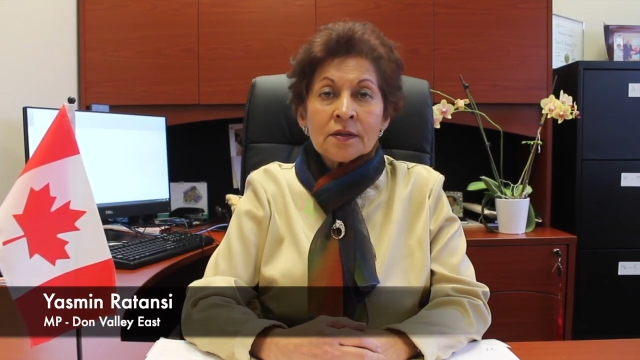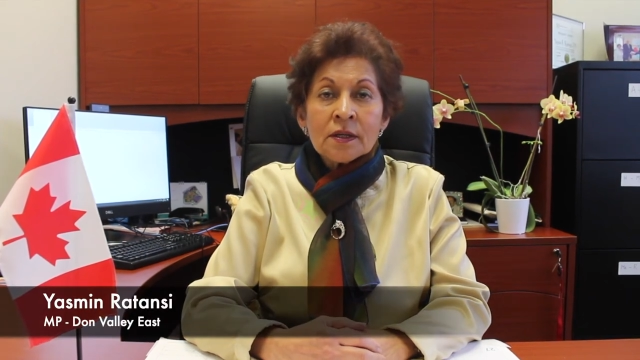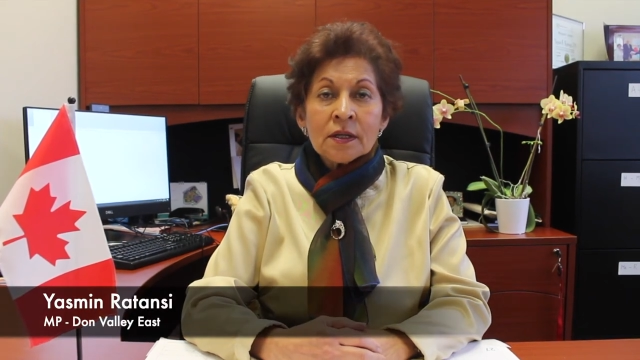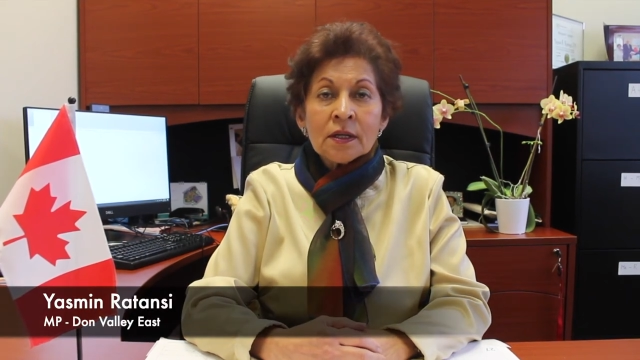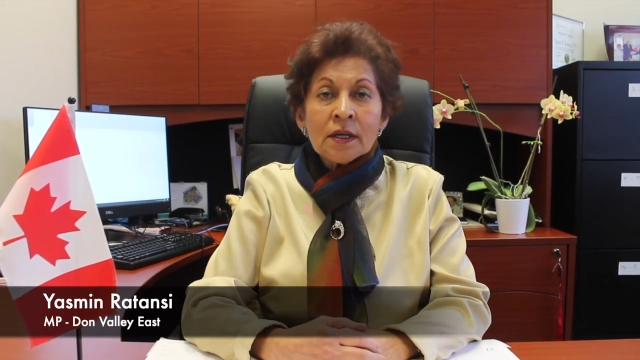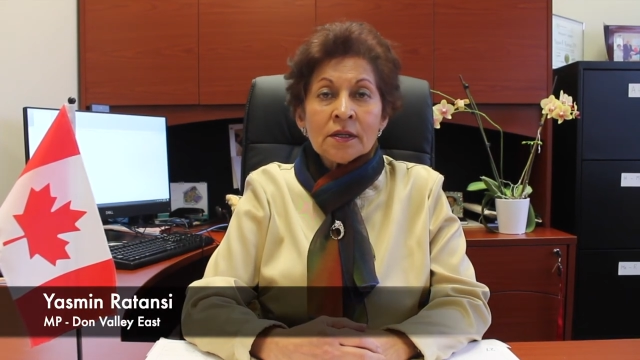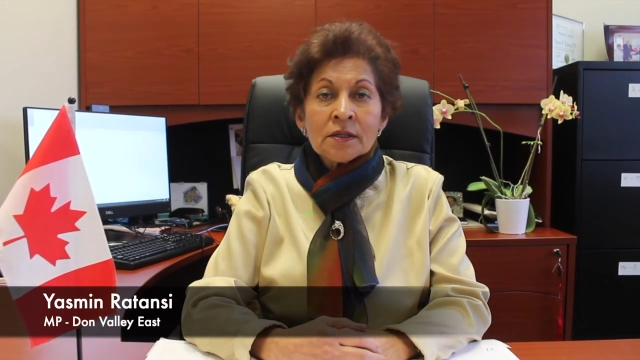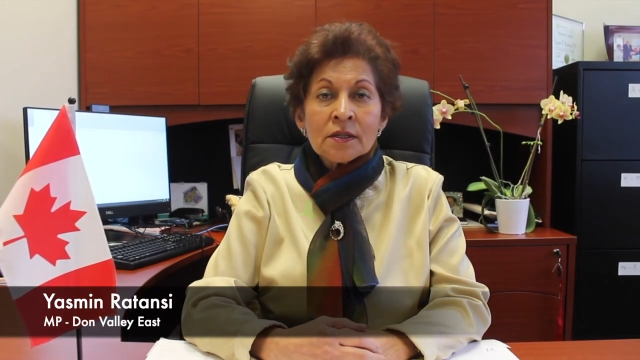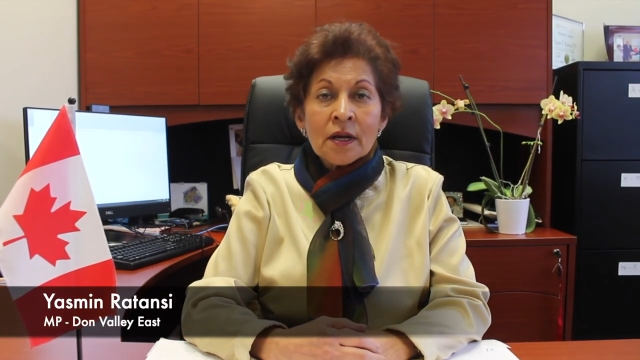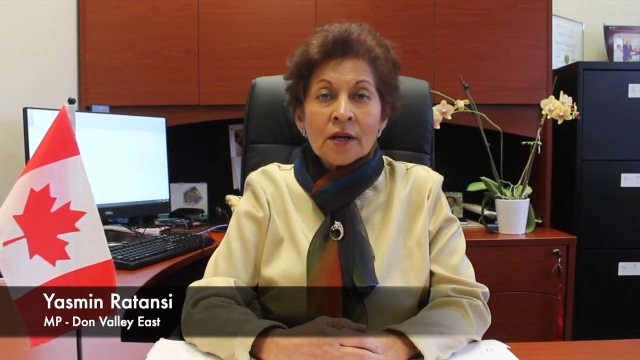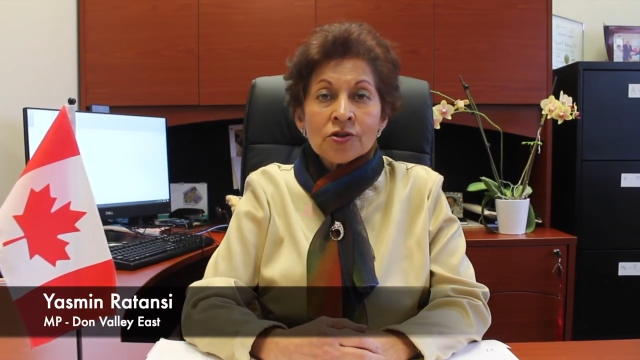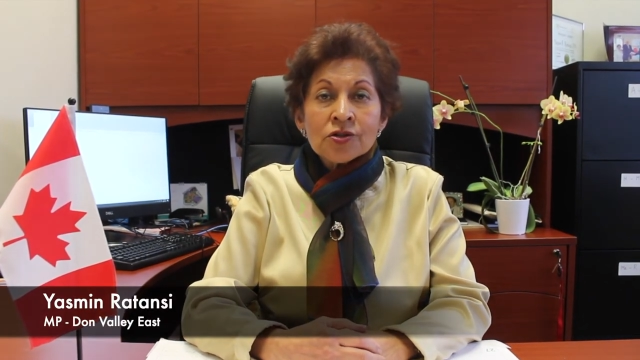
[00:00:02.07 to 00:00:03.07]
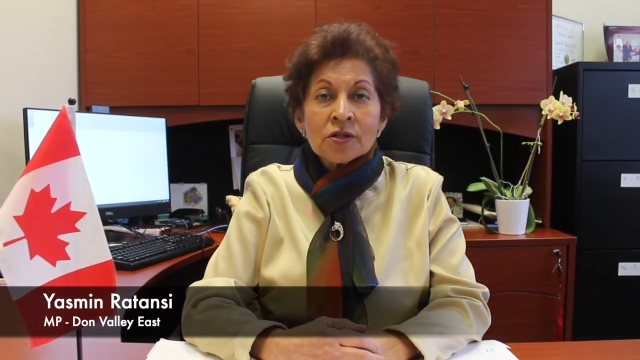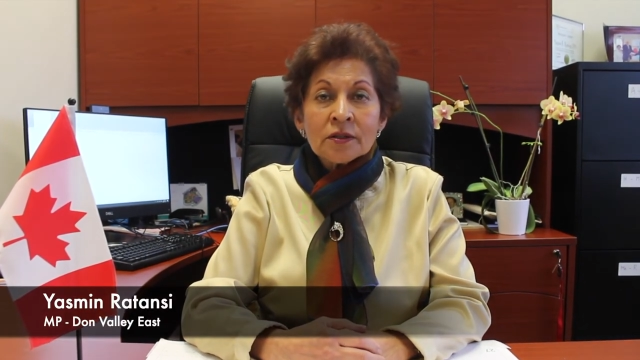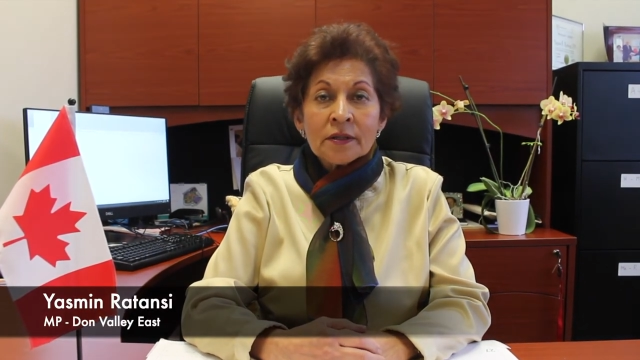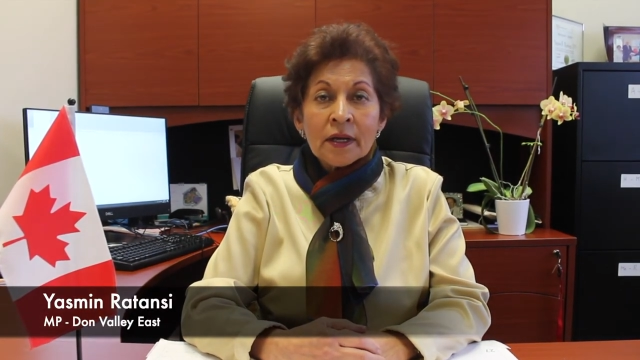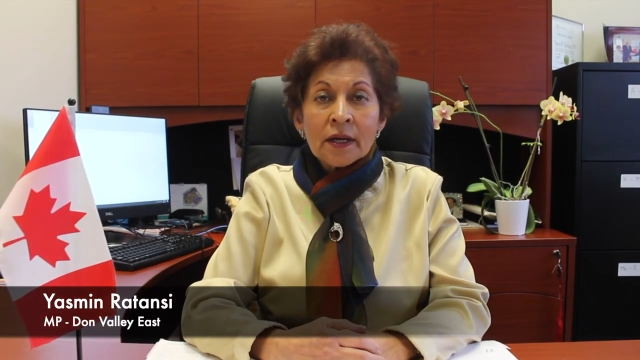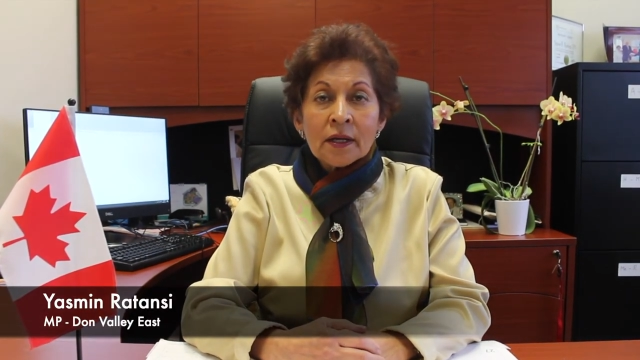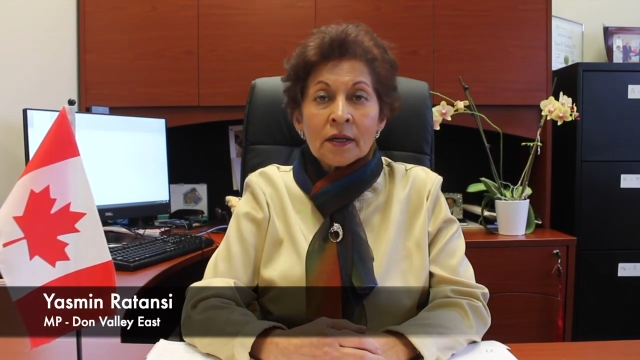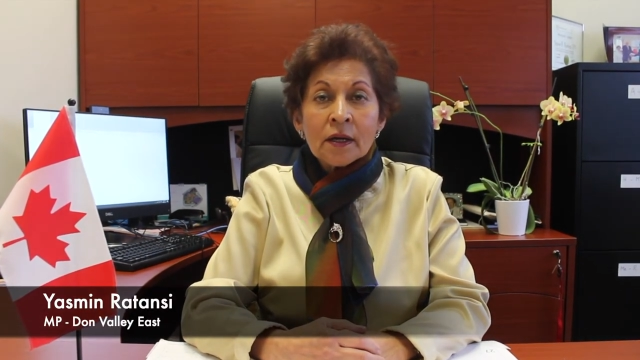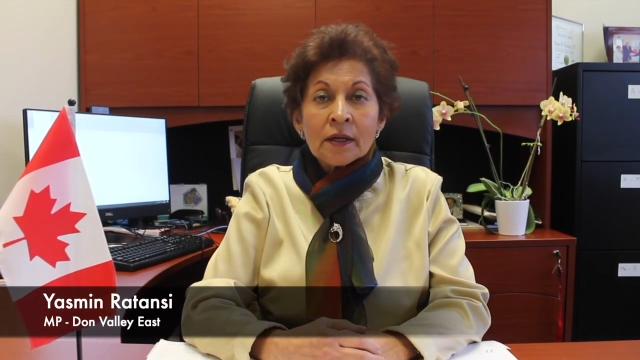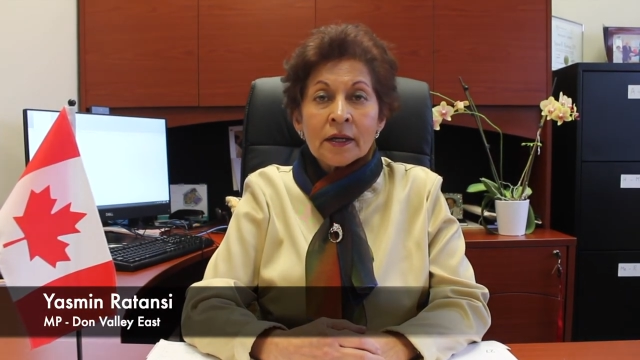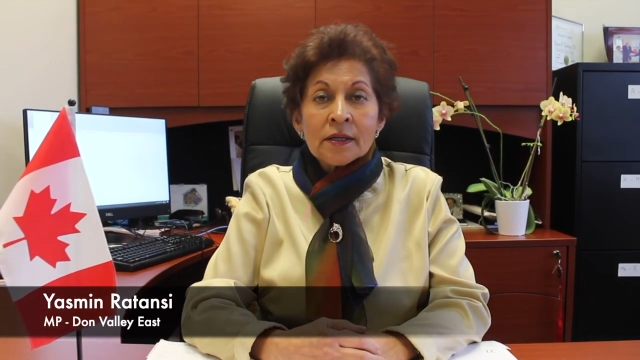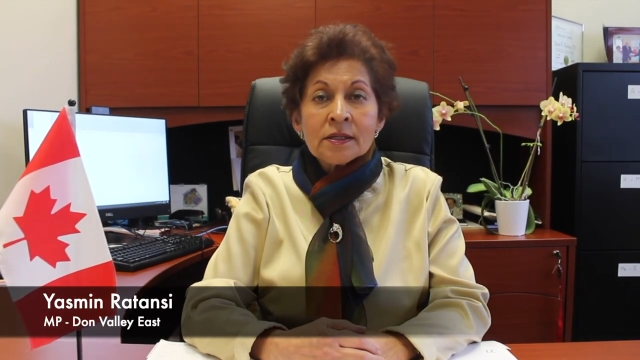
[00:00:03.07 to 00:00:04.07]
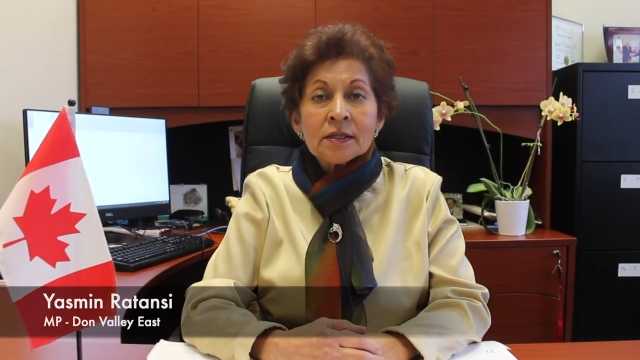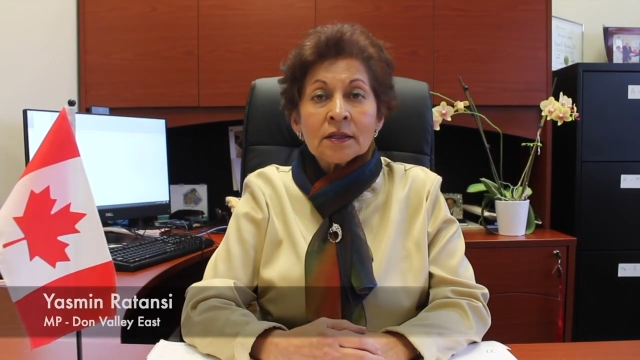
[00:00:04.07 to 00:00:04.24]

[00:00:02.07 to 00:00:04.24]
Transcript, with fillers: the International Day Against